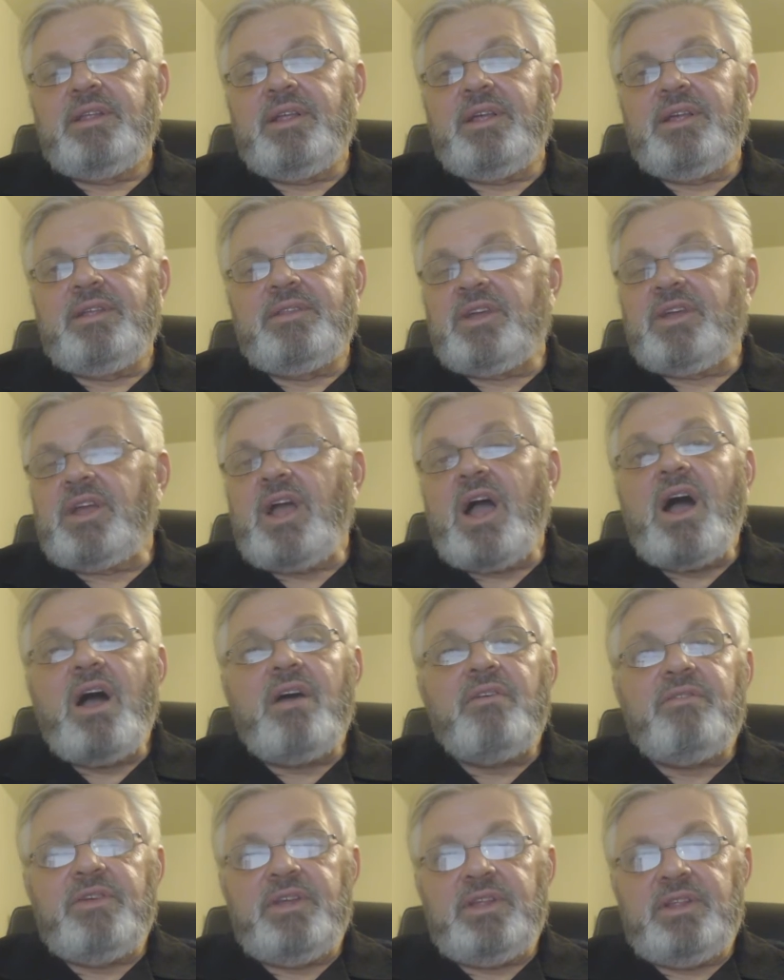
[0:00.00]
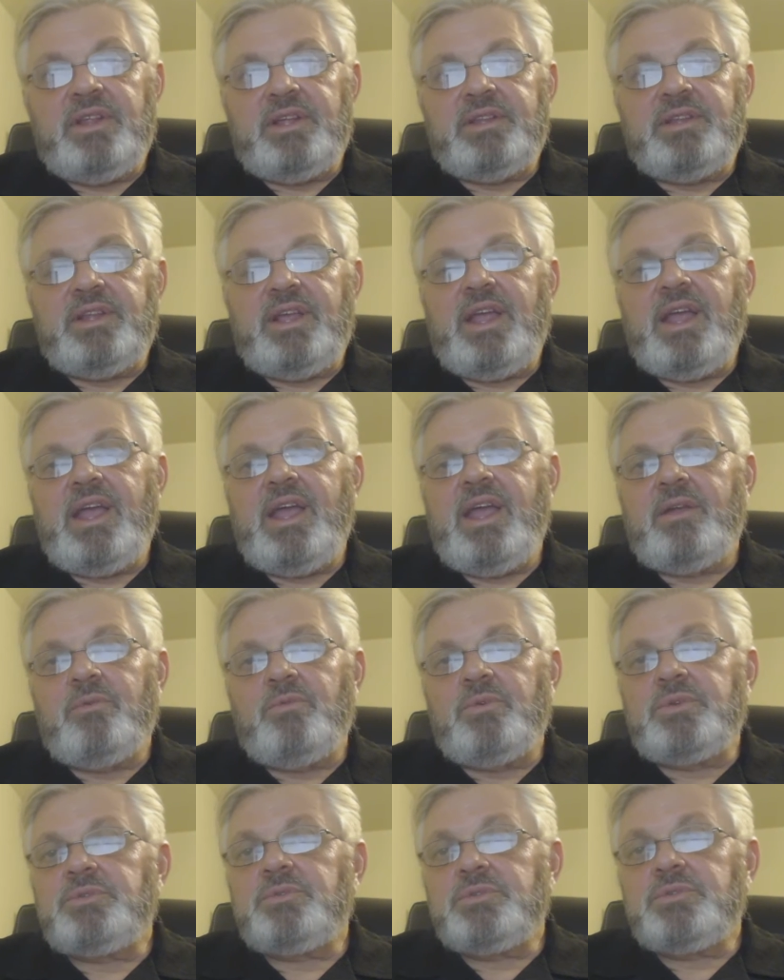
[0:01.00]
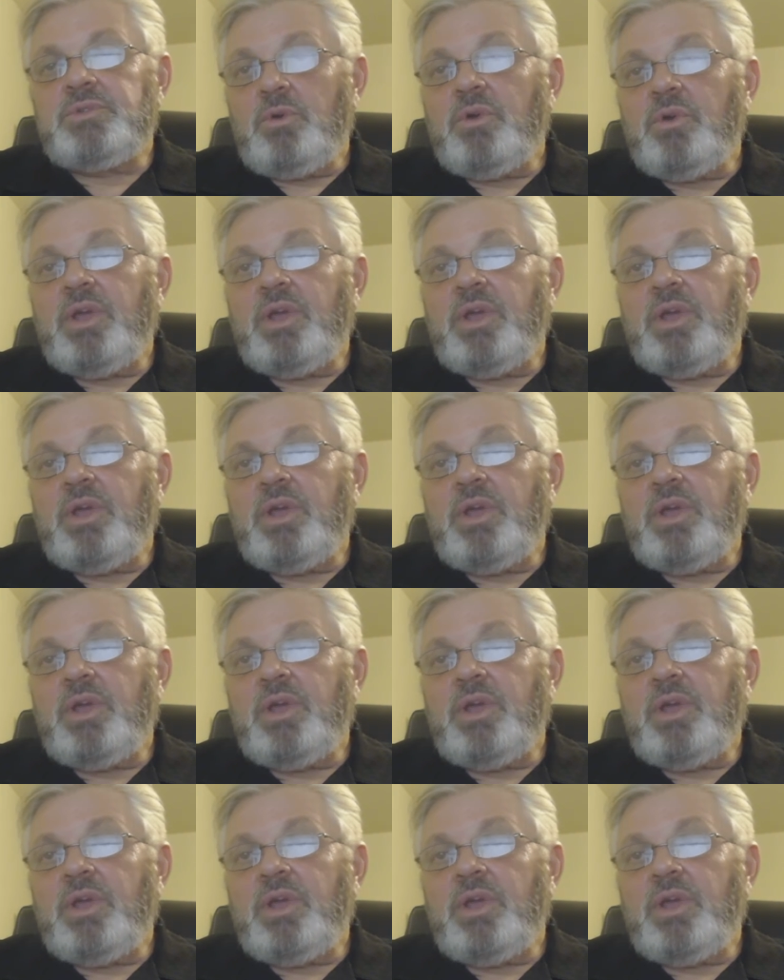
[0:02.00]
the coffee that they had, which was